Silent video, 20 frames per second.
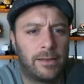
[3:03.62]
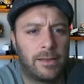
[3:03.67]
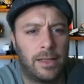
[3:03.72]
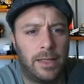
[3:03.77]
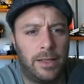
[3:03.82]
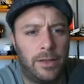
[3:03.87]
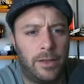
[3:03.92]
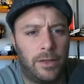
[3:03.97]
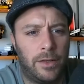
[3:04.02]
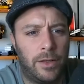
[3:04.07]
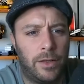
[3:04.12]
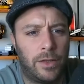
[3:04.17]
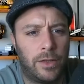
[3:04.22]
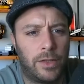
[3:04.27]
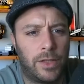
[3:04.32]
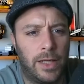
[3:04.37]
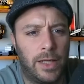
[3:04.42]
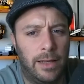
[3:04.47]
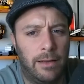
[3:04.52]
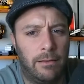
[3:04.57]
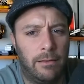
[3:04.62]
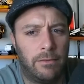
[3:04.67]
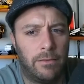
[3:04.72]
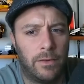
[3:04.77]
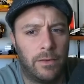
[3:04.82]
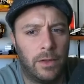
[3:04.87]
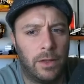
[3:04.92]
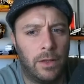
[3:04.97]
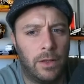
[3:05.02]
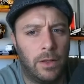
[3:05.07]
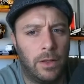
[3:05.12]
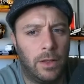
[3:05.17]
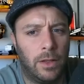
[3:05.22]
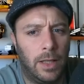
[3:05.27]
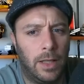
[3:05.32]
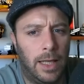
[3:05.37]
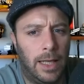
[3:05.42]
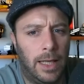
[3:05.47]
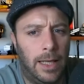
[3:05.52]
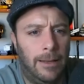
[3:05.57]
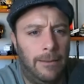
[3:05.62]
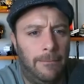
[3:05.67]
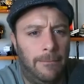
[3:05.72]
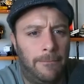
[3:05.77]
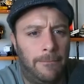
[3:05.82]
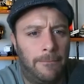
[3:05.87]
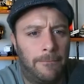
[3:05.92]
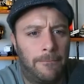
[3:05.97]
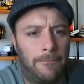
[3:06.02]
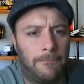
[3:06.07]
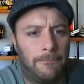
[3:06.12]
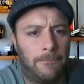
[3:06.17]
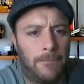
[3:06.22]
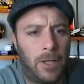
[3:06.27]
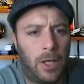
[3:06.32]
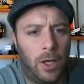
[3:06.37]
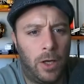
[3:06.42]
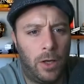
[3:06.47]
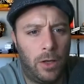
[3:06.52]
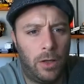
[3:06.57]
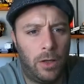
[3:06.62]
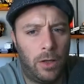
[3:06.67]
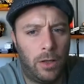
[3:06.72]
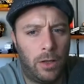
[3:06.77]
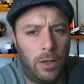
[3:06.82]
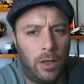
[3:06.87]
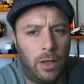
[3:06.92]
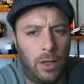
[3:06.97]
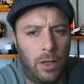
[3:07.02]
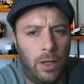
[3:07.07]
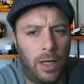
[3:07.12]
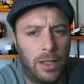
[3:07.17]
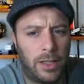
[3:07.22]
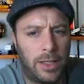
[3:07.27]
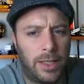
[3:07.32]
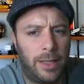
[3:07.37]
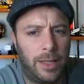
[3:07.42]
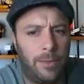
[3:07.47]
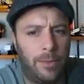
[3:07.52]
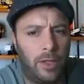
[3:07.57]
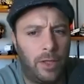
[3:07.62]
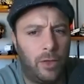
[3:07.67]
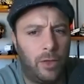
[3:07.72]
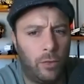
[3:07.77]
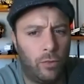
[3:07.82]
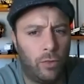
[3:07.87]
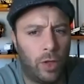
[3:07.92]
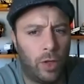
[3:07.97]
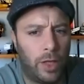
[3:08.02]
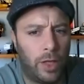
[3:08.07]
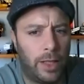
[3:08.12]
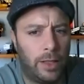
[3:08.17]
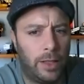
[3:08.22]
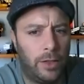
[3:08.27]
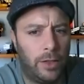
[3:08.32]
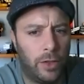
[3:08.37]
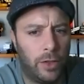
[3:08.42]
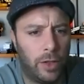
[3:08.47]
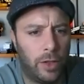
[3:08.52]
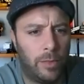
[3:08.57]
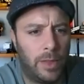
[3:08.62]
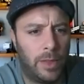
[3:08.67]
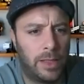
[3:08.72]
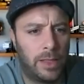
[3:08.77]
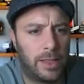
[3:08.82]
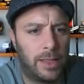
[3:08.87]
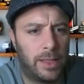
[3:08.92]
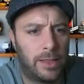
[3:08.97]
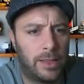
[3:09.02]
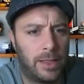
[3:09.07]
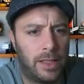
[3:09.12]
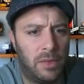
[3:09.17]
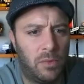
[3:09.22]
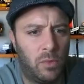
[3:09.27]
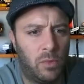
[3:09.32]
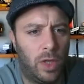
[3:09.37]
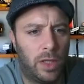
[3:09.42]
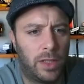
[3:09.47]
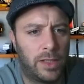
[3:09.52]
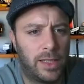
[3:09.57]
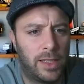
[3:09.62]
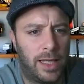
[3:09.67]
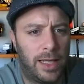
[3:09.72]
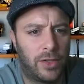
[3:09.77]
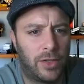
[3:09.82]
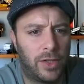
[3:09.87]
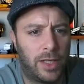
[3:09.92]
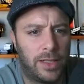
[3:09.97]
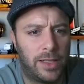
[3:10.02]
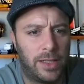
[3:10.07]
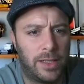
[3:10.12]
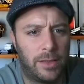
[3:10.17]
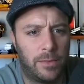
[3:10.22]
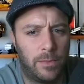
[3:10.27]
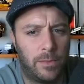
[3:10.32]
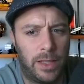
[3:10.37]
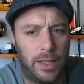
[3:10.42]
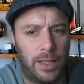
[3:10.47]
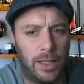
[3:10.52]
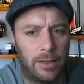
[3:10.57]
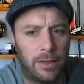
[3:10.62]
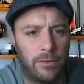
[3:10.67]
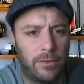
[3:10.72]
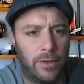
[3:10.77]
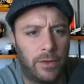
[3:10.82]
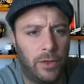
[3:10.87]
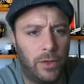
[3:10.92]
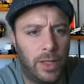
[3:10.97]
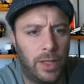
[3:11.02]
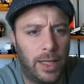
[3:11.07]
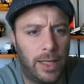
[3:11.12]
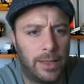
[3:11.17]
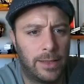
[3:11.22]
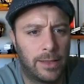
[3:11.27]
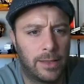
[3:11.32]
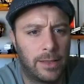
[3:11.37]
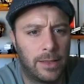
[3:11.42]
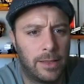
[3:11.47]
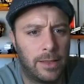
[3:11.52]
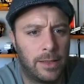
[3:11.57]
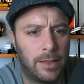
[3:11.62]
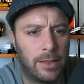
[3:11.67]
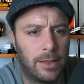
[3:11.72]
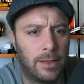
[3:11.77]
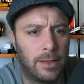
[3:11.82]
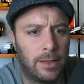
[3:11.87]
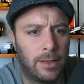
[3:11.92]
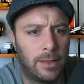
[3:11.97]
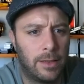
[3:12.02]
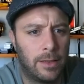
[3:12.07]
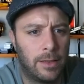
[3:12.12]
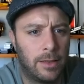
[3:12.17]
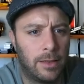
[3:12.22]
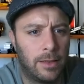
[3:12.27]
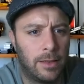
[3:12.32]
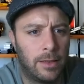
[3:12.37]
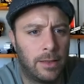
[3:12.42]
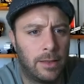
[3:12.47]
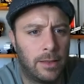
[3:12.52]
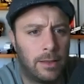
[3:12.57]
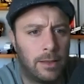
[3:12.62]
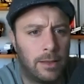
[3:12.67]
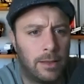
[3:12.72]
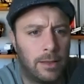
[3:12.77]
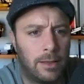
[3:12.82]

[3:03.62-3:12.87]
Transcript: leader yourself um, how how large a team are you running in your business, and what's that transition been like for you guys? Yeah,